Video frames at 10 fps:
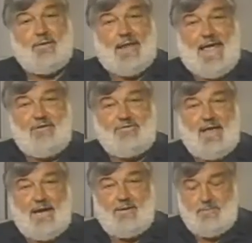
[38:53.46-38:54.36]
The
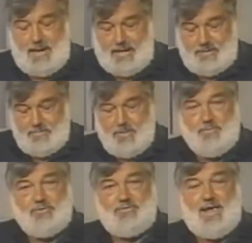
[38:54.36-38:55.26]
last item, item
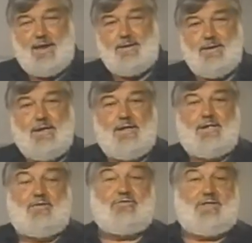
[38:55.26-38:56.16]
number 10,
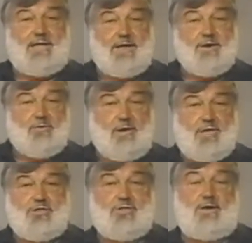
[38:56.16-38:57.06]
is the
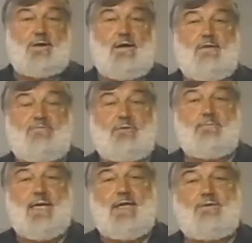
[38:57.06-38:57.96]
integration of
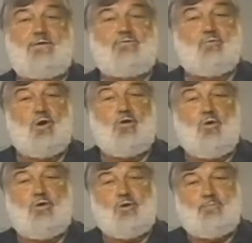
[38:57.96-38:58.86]
the maintenance
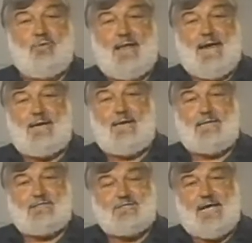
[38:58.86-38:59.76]
work order
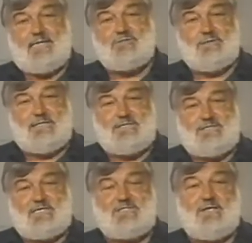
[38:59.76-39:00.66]
planning and
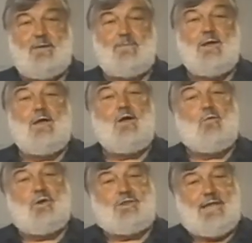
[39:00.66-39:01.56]
scheduling system
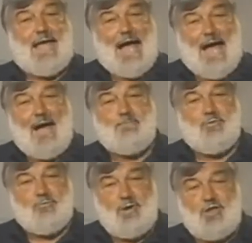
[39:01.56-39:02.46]
with the
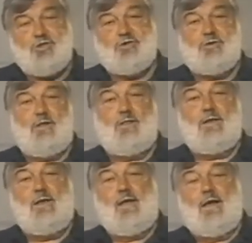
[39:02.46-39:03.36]
operational